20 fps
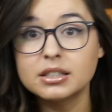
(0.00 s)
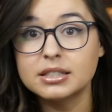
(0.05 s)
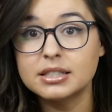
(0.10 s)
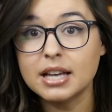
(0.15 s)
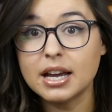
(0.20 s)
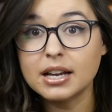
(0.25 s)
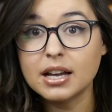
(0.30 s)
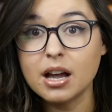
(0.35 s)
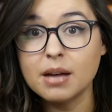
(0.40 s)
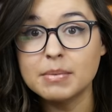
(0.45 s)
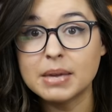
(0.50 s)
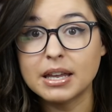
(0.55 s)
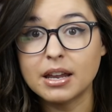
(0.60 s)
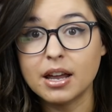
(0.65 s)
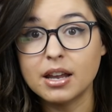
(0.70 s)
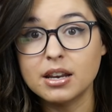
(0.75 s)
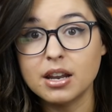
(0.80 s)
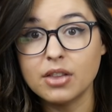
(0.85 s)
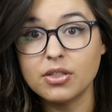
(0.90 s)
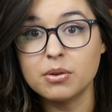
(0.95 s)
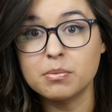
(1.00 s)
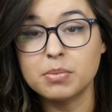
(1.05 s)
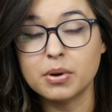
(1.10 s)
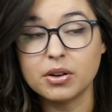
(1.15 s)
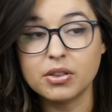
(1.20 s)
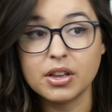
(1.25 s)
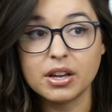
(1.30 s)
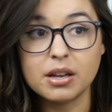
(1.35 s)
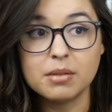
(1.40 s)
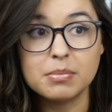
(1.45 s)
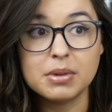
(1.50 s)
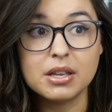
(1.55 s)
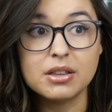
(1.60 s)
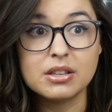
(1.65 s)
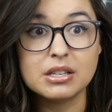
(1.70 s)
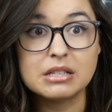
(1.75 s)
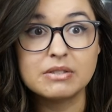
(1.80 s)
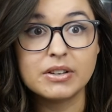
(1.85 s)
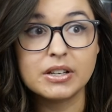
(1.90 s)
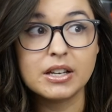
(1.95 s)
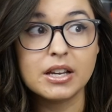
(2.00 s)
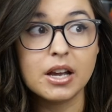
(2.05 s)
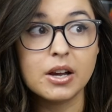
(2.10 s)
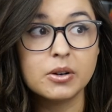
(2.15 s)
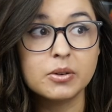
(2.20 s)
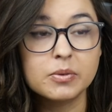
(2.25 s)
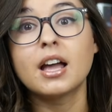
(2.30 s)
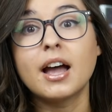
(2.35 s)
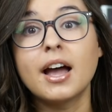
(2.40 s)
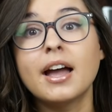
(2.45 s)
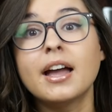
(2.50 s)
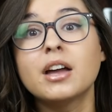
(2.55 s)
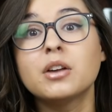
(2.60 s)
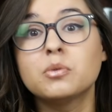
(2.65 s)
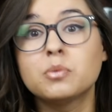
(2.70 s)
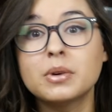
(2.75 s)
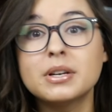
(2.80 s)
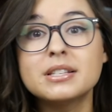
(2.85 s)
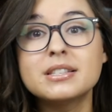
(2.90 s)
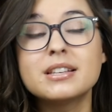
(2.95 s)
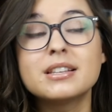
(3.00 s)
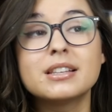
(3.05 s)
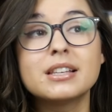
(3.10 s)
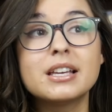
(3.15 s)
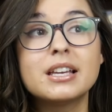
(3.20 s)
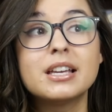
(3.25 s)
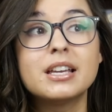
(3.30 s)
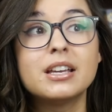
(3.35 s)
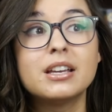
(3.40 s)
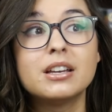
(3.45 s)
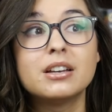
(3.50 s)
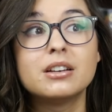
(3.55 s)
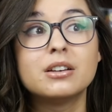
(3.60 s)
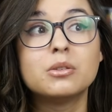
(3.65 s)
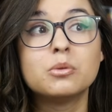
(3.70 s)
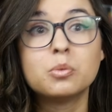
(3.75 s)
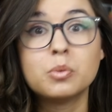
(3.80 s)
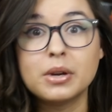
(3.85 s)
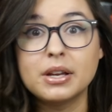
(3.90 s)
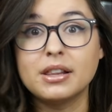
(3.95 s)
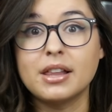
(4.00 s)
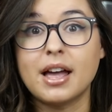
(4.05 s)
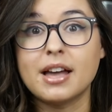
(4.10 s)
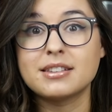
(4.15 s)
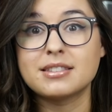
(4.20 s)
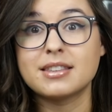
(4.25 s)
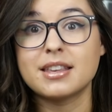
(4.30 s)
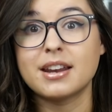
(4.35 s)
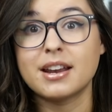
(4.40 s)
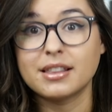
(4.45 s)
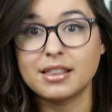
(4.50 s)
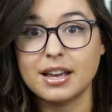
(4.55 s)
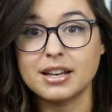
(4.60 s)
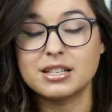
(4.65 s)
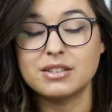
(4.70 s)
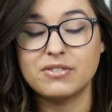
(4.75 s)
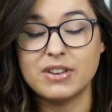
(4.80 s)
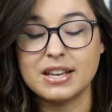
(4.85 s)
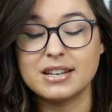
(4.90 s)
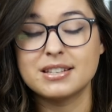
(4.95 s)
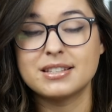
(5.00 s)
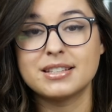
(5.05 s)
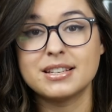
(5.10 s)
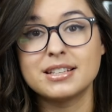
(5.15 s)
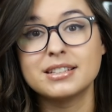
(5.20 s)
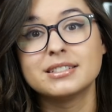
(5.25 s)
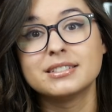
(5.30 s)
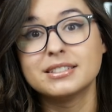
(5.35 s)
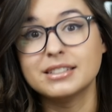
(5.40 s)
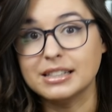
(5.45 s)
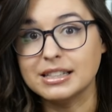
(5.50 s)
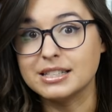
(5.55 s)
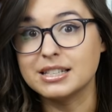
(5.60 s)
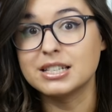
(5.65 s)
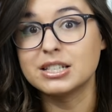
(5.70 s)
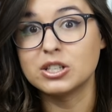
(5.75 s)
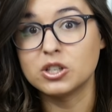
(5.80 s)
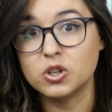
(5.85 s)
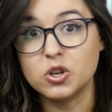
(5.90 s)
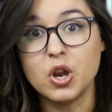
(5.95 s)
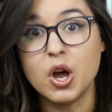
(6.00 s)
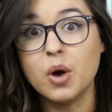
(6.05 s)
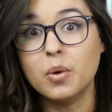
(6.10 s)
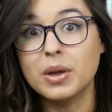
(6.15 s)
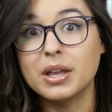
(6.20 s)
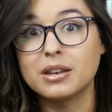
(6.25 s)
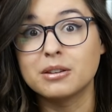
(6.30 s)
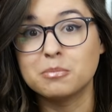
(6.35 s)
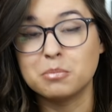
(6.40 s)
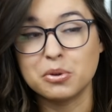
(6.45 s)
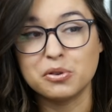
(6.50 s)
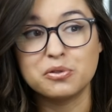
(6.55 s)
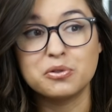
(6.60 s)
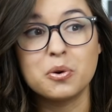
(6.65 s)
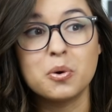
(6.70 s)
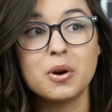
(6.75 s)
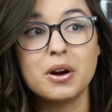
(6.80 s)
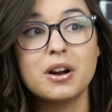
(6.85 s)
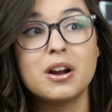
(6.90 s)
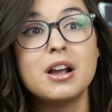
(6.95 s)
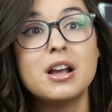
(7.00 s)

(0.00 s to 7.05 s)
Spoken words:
Dagummit, another book that could be in this video. I had recently realized that I liked fantasy. Didn't know it before.